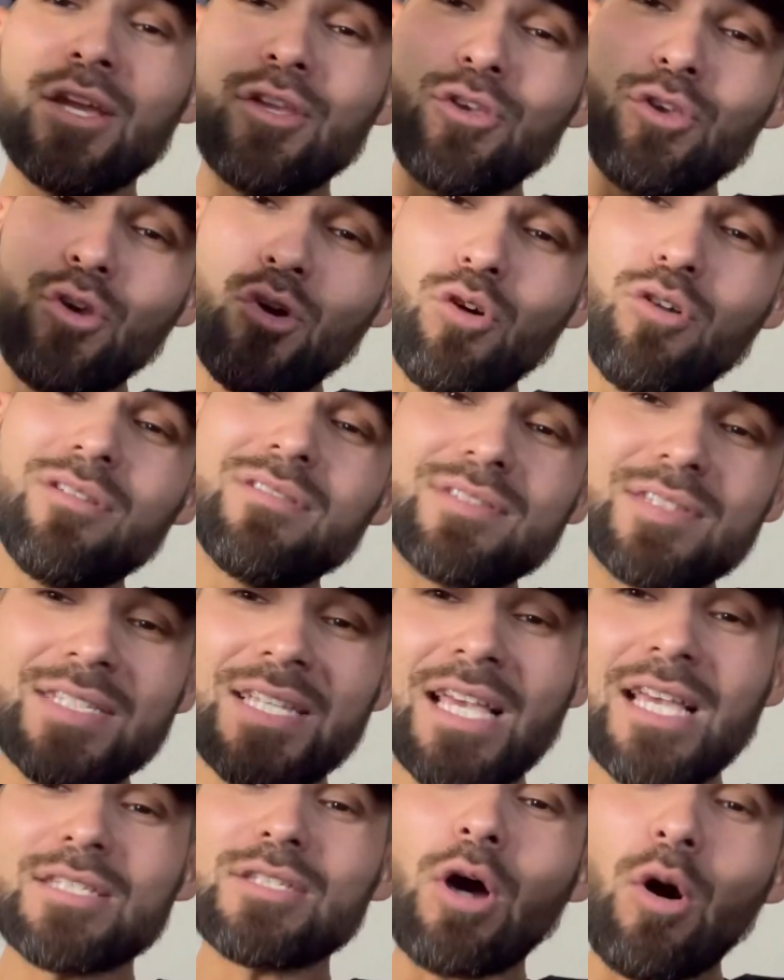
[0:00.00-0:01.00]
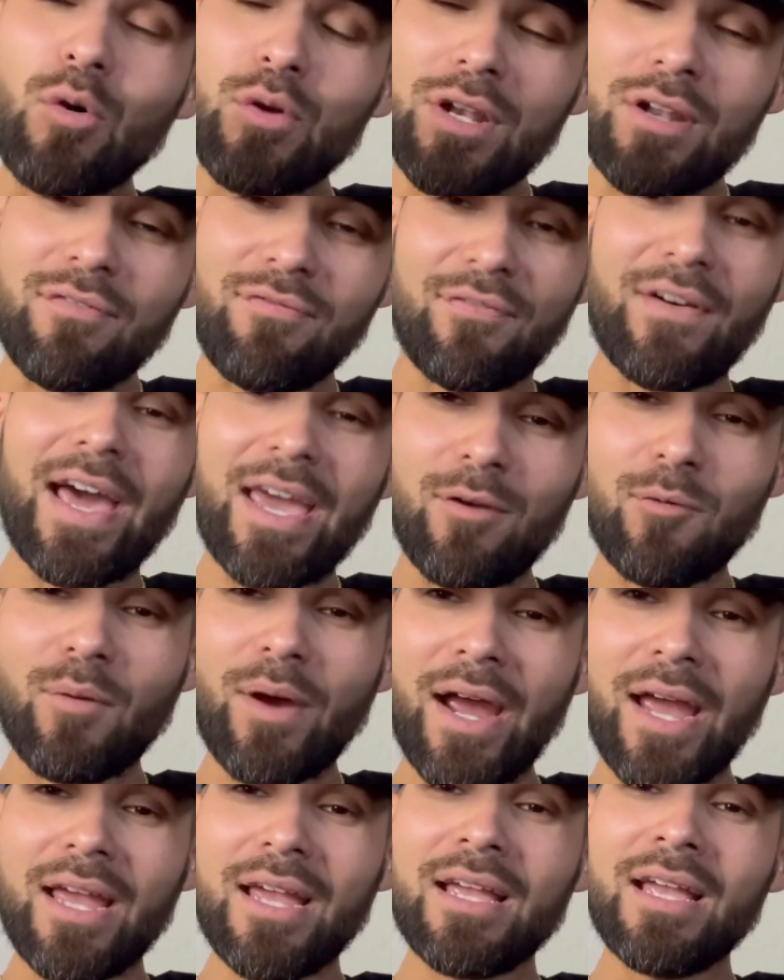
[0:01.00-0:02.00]
UFC is holding a fight,
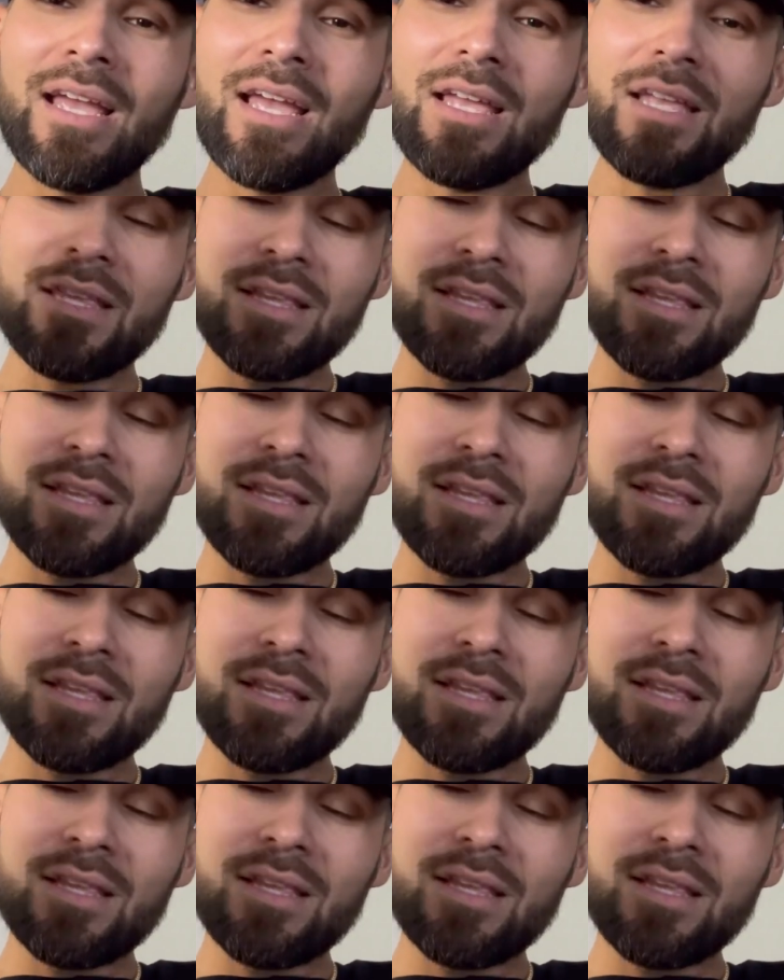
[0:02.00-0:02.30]
right?